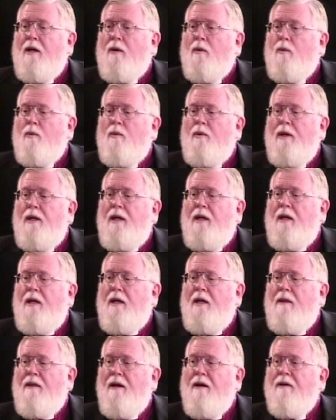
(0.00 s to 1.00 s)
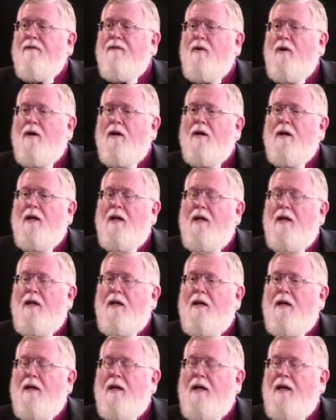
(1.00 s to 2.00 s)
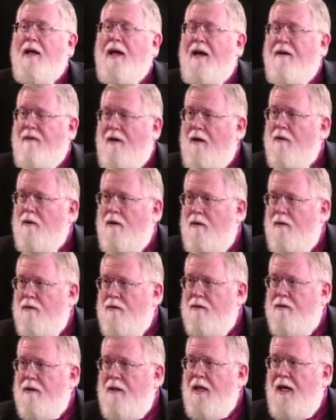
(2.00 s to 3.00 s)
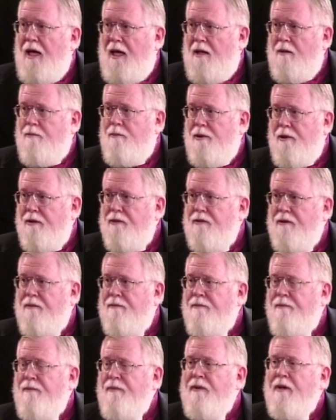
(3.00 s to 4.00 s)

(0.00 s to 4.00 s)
we, therefore, have our own head person.